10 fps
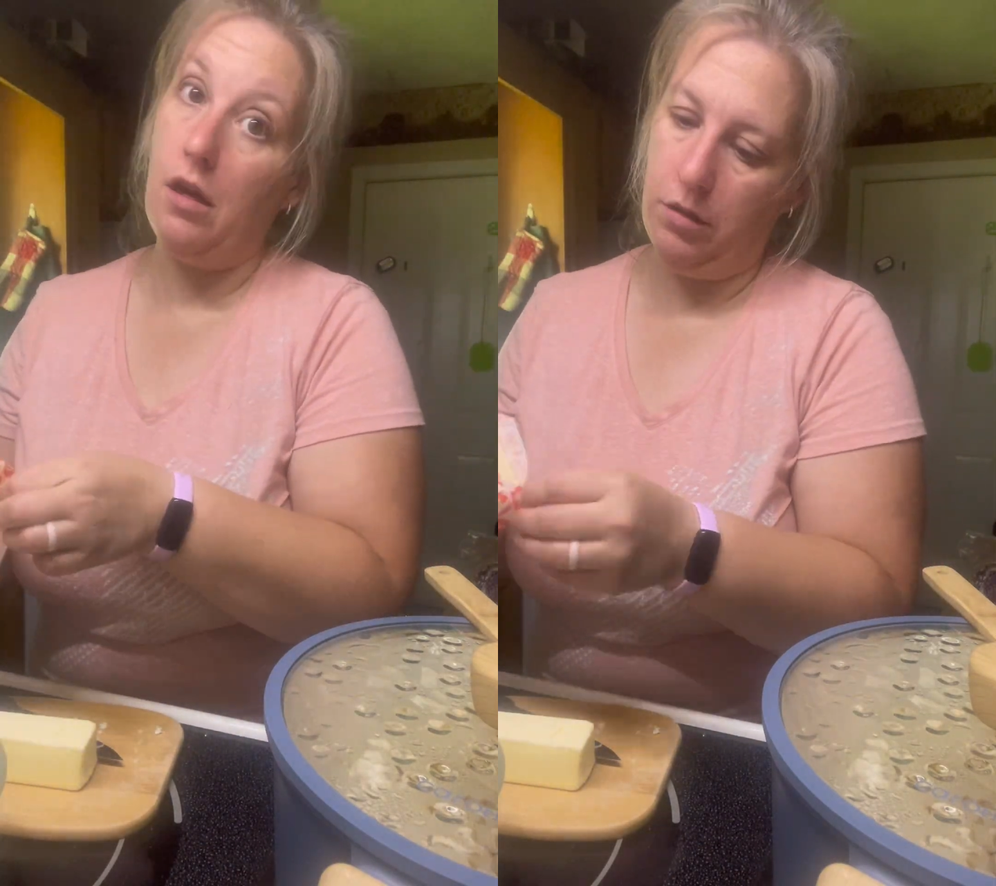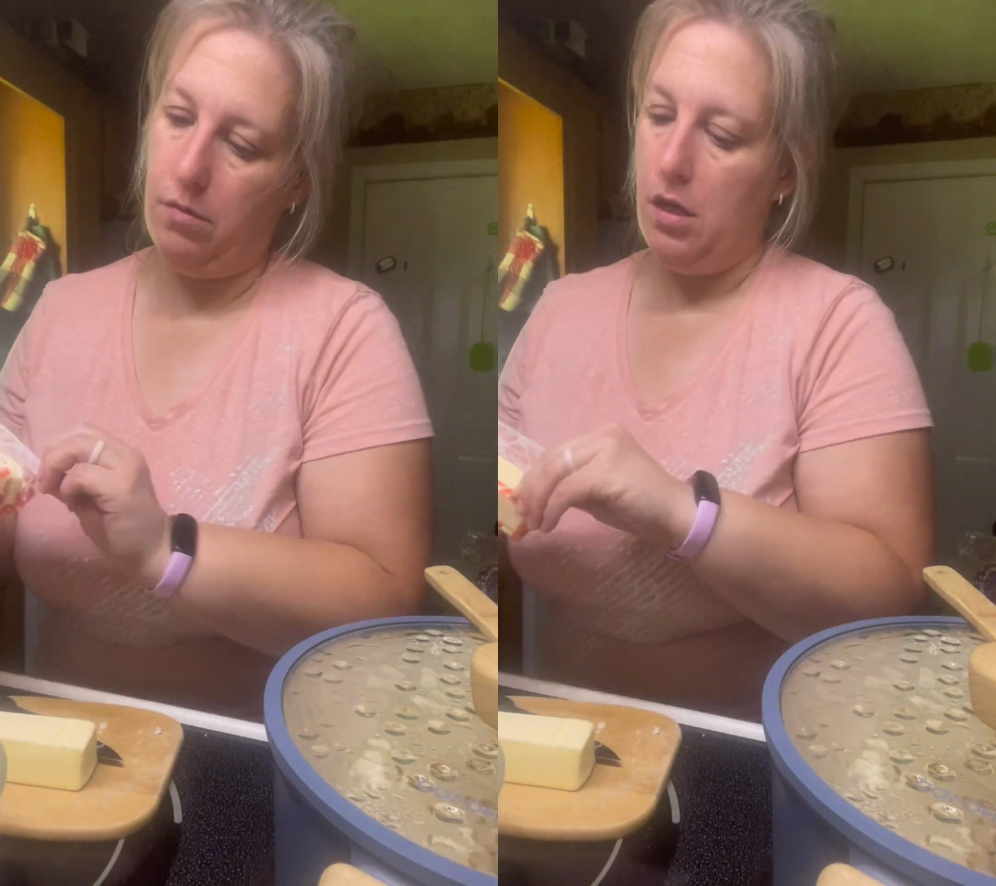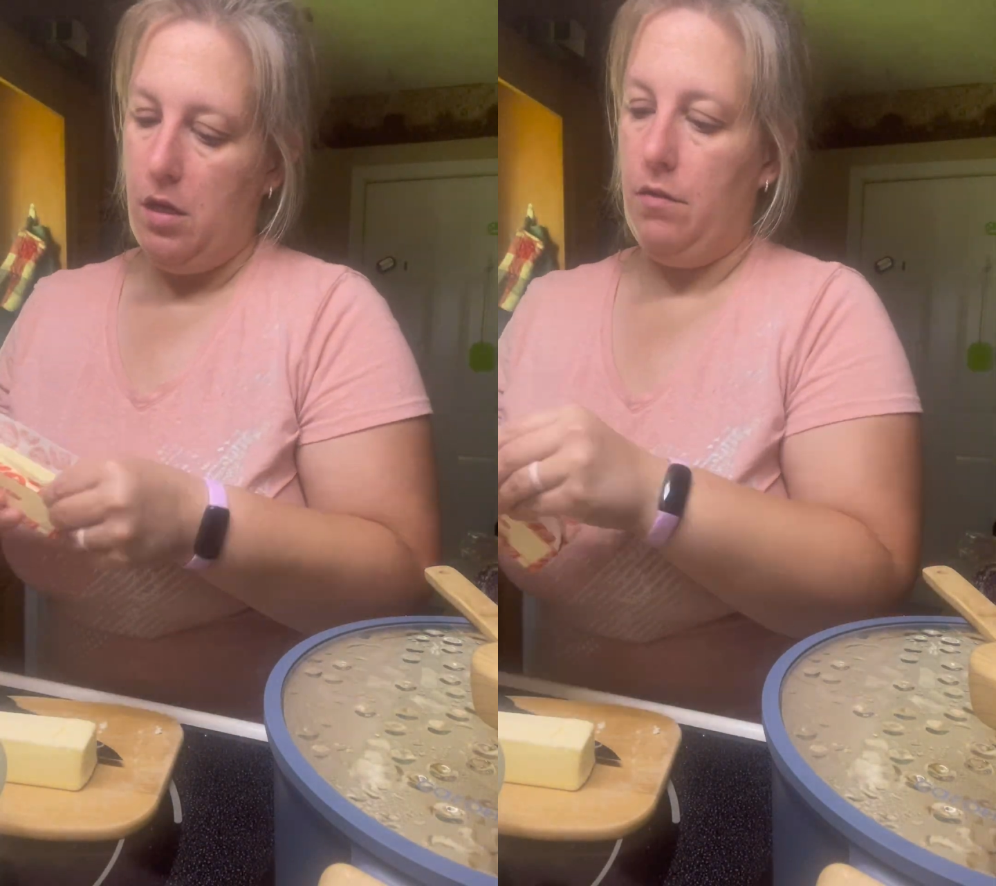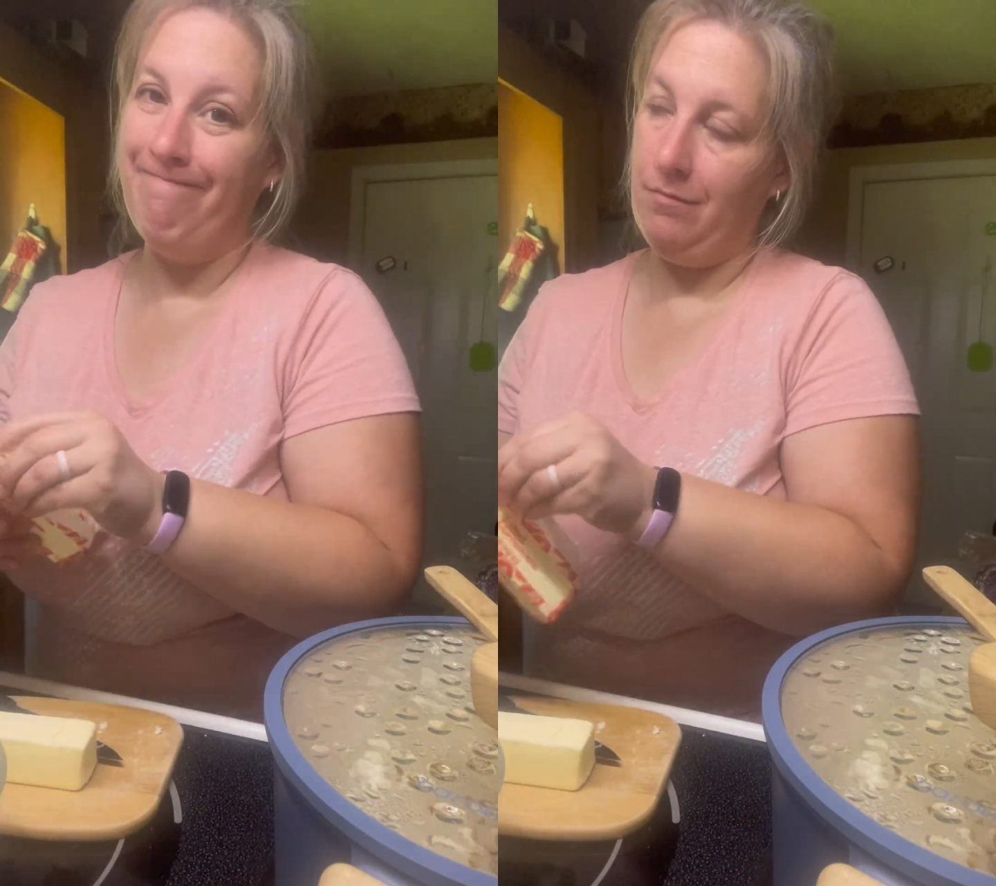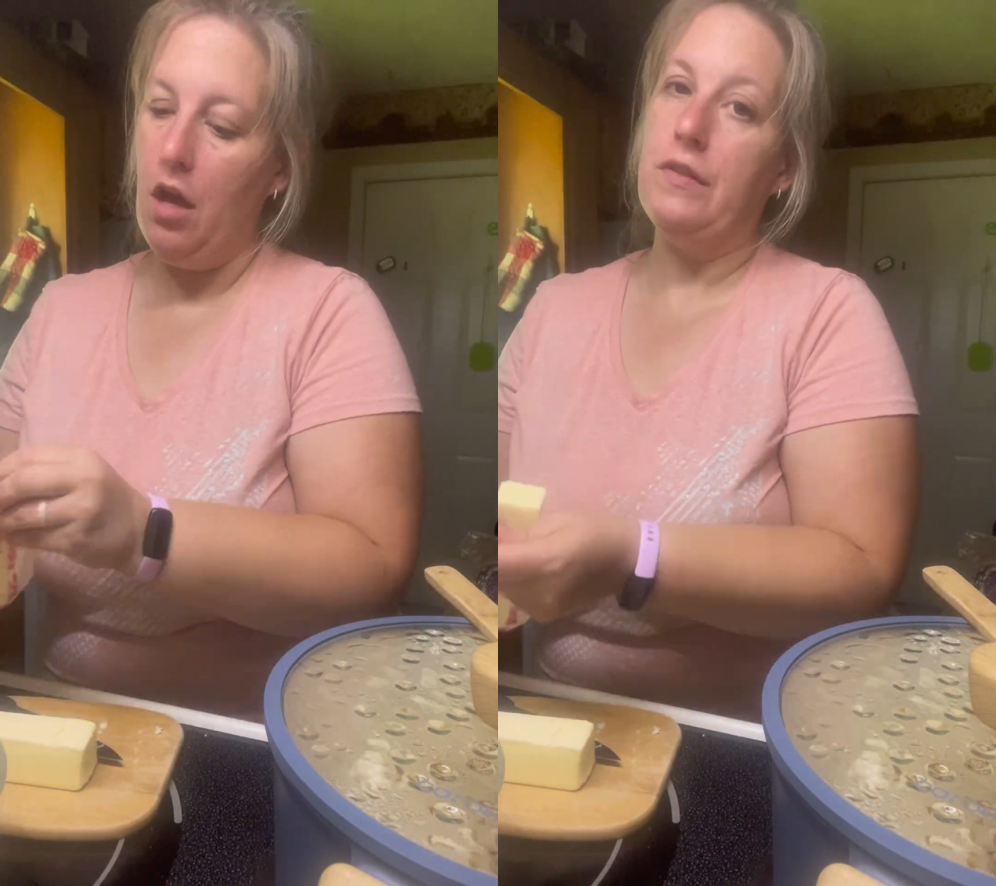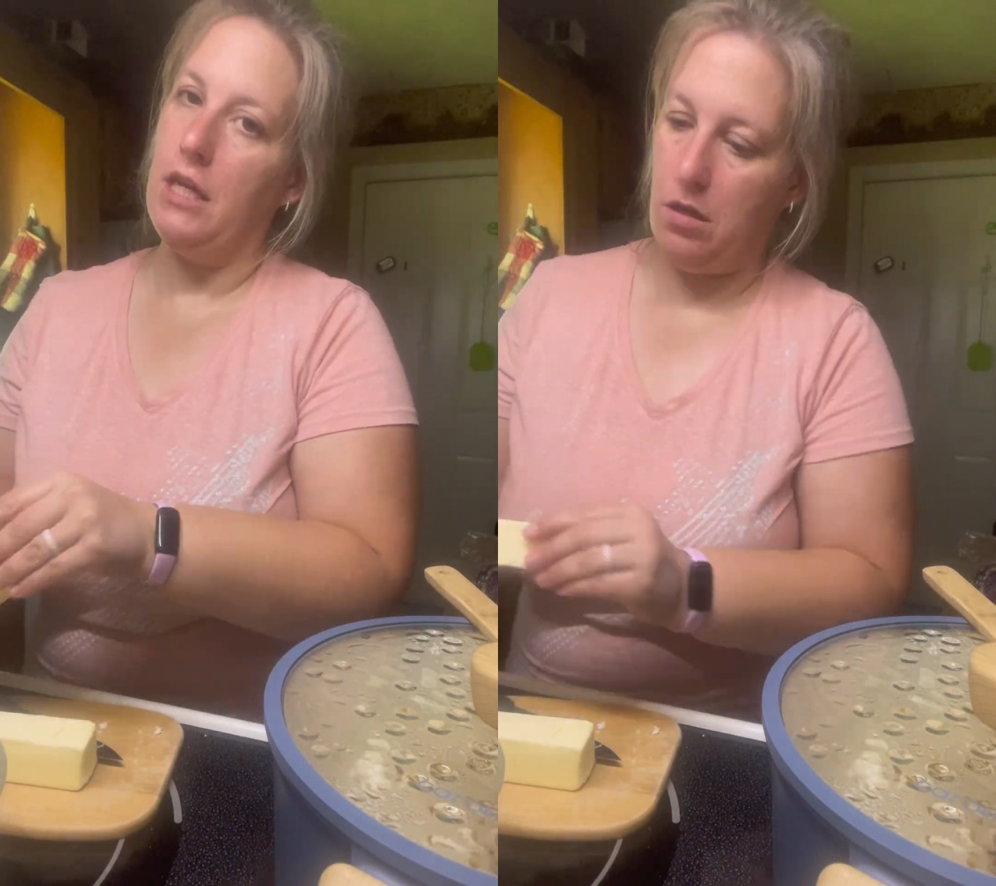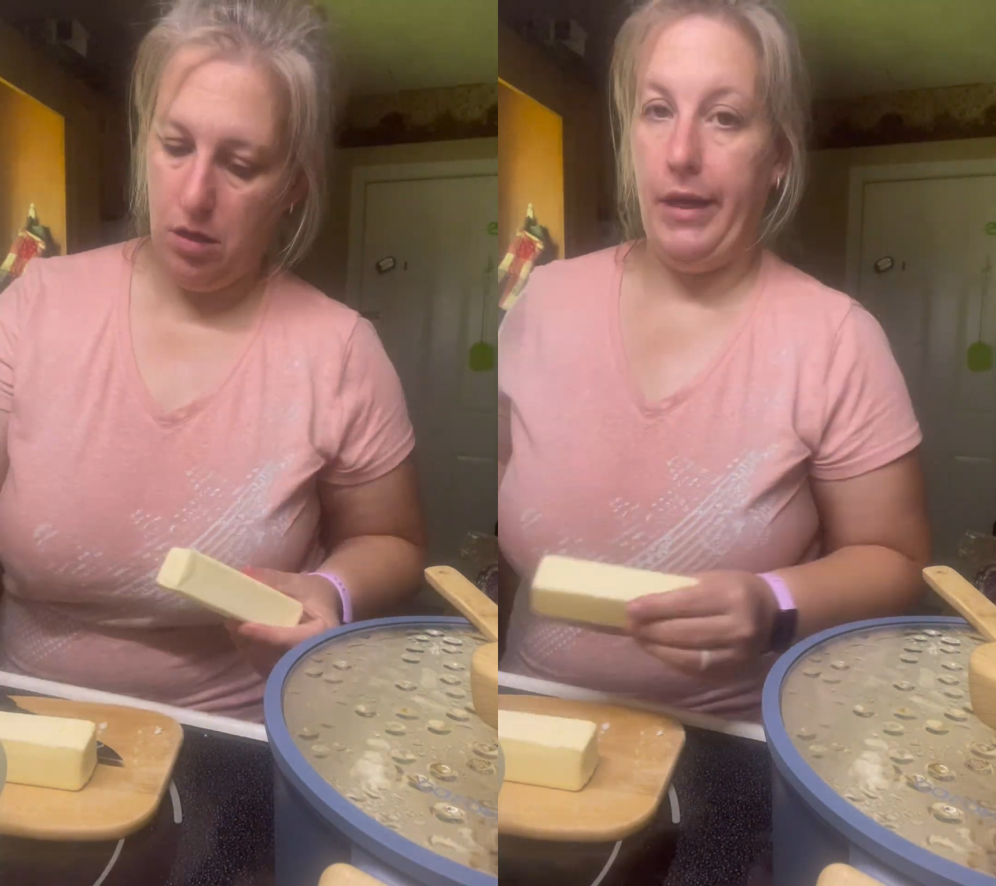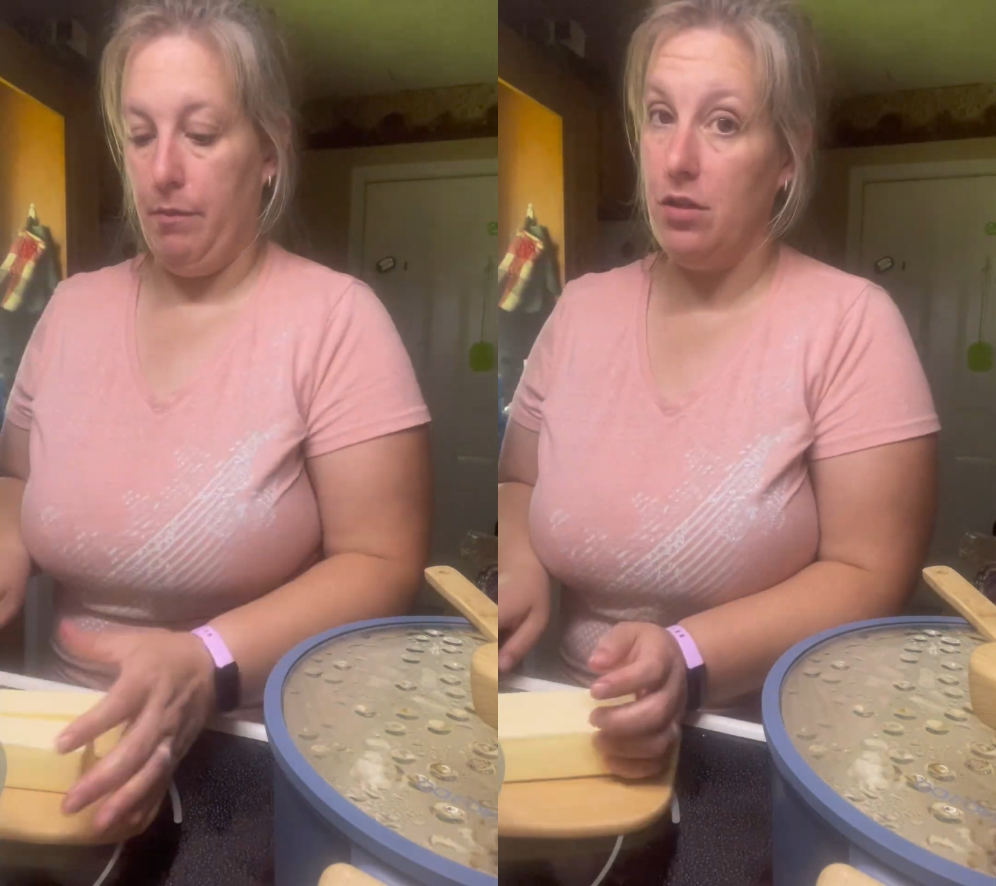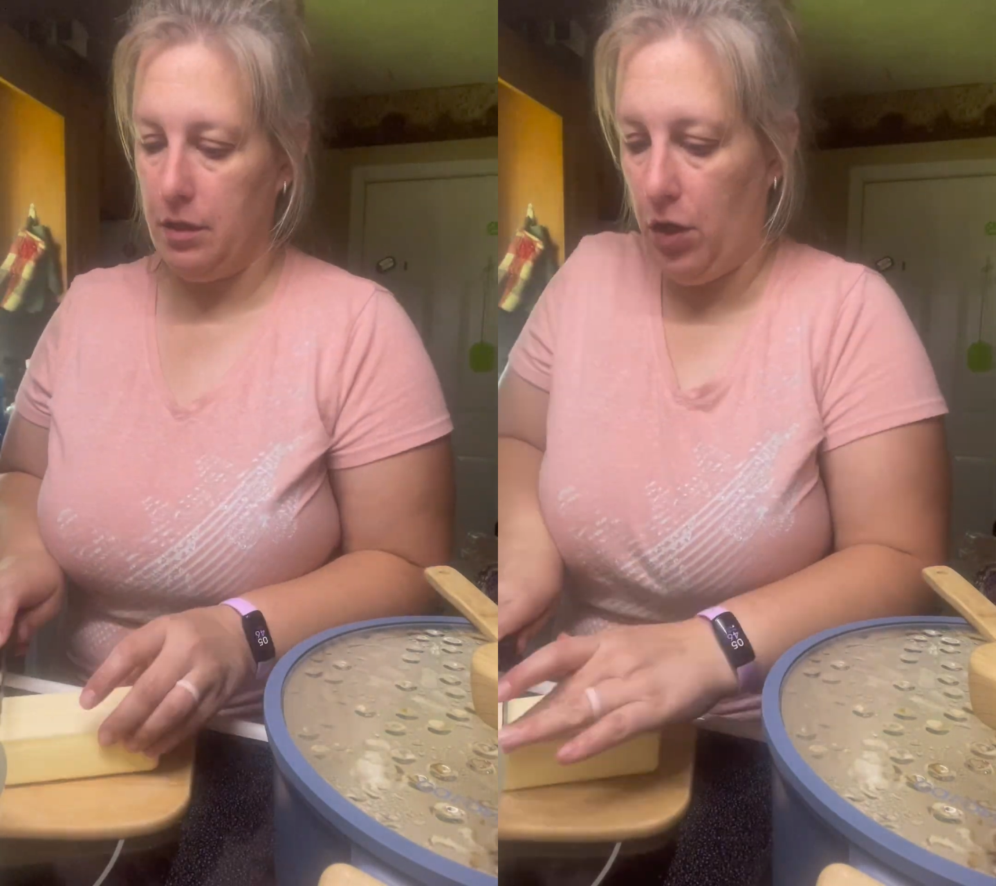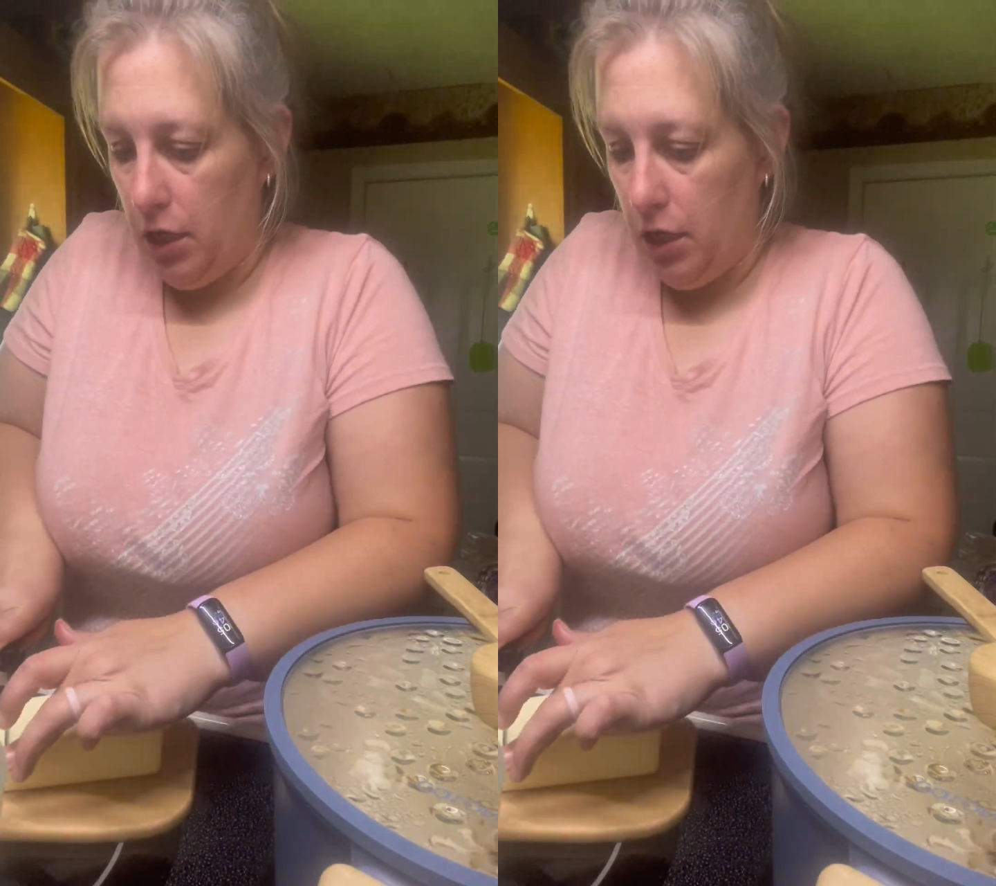So I'm just sitting here slicing it,